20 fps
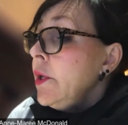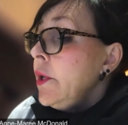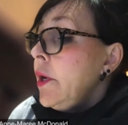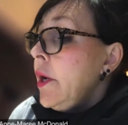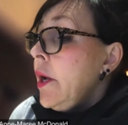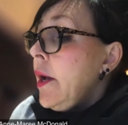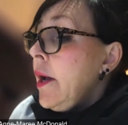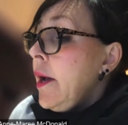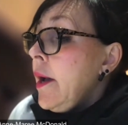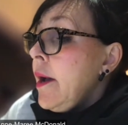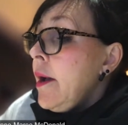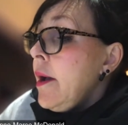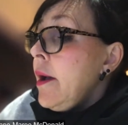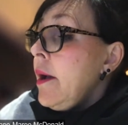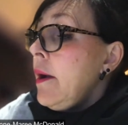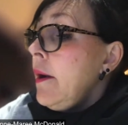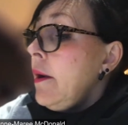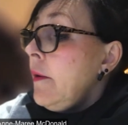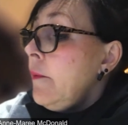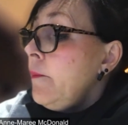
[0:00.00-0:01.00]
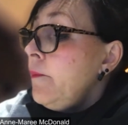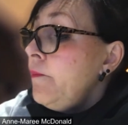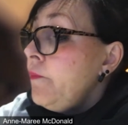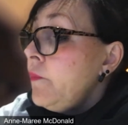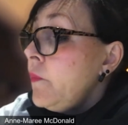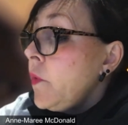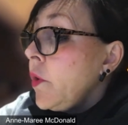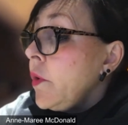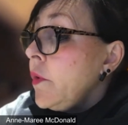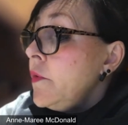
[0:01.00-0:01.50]

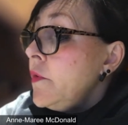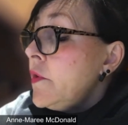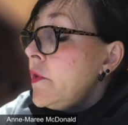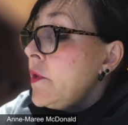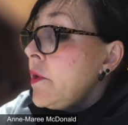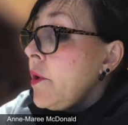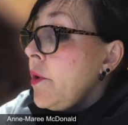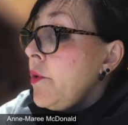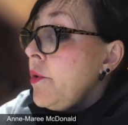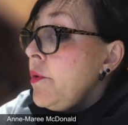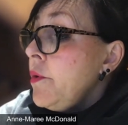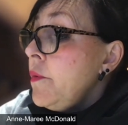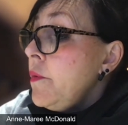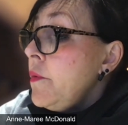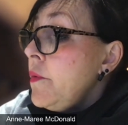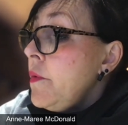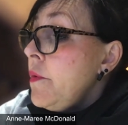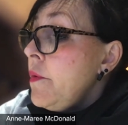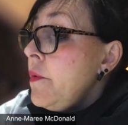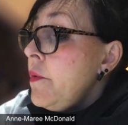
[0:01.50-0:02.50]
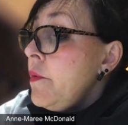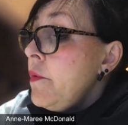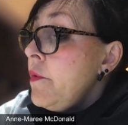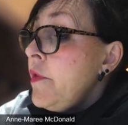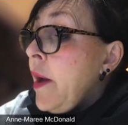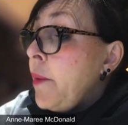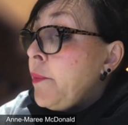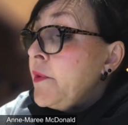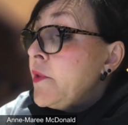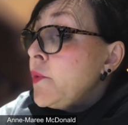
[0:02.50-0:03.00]
So
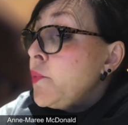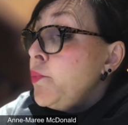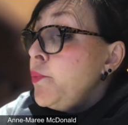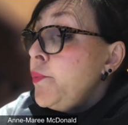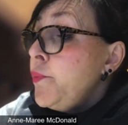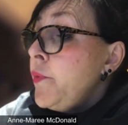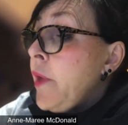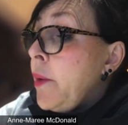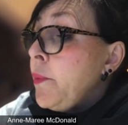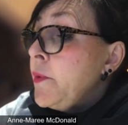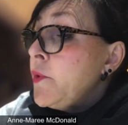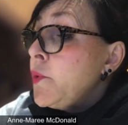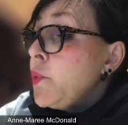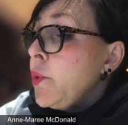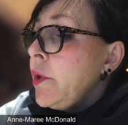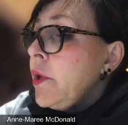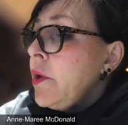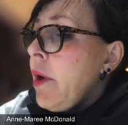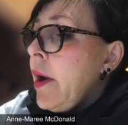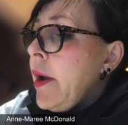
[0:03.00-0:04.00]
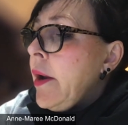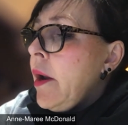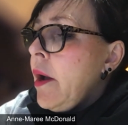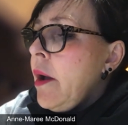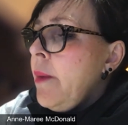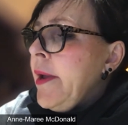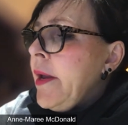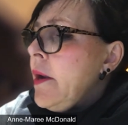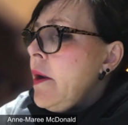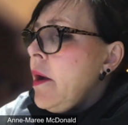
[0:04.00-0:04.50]
that was really great. I
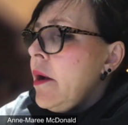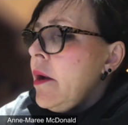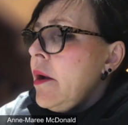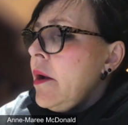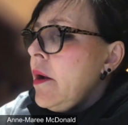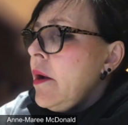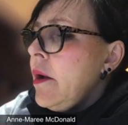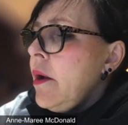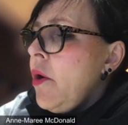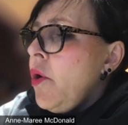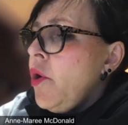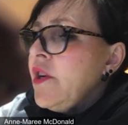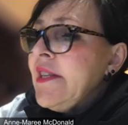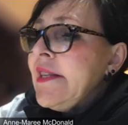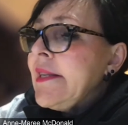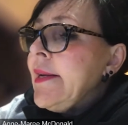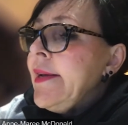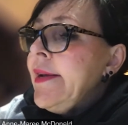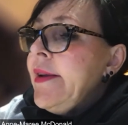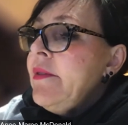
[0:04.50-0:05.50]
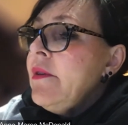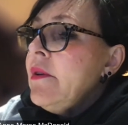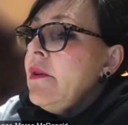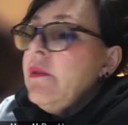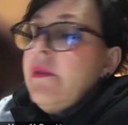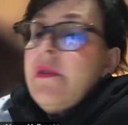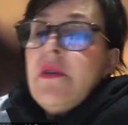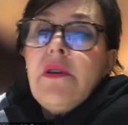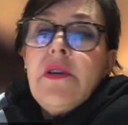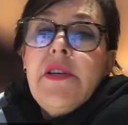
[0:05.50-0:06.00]
mean, honestly,
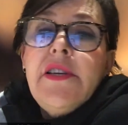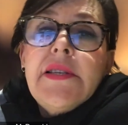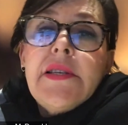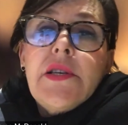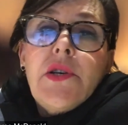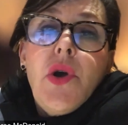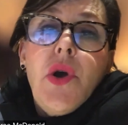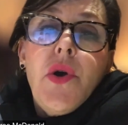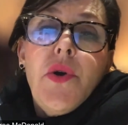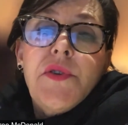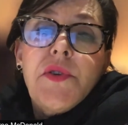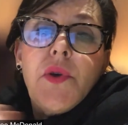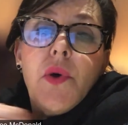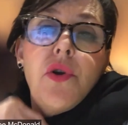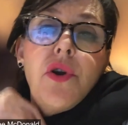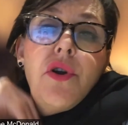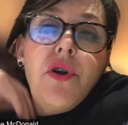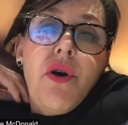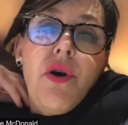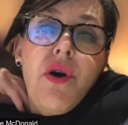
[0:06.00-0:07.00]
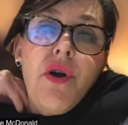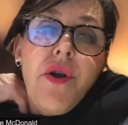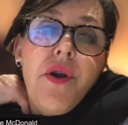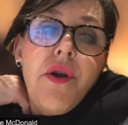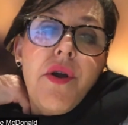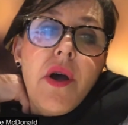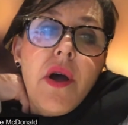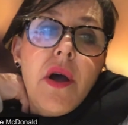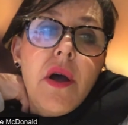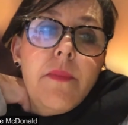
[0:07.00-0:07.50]
the list goes on and
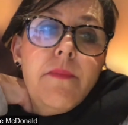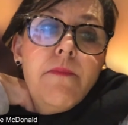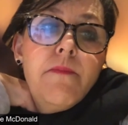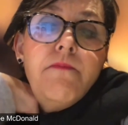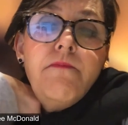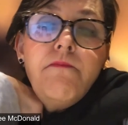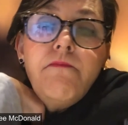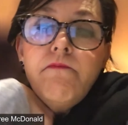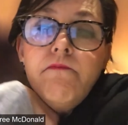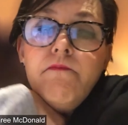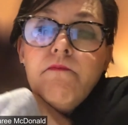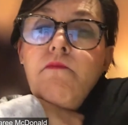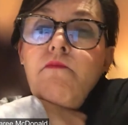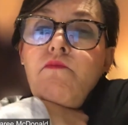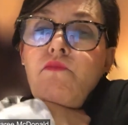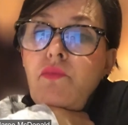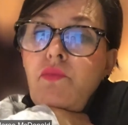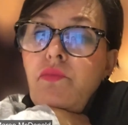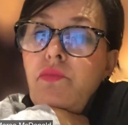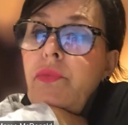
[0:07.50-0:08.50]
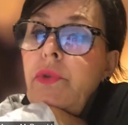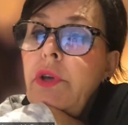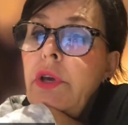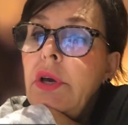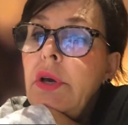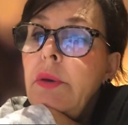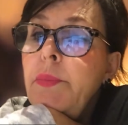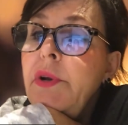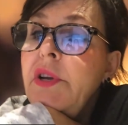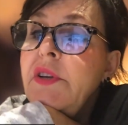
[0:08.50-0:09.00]
on.
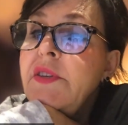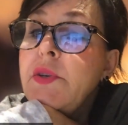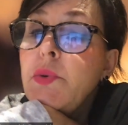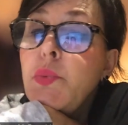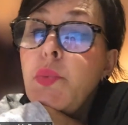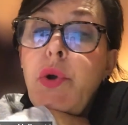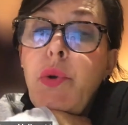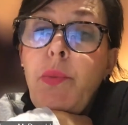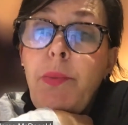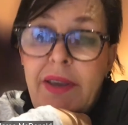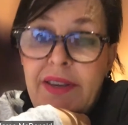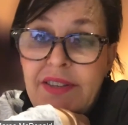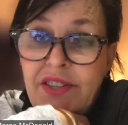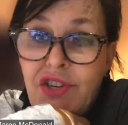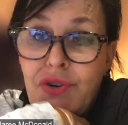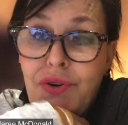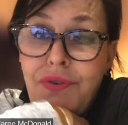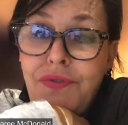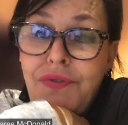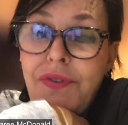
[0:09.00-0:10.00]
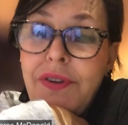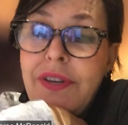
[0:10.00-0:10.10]
Yeah, but it's a real mixture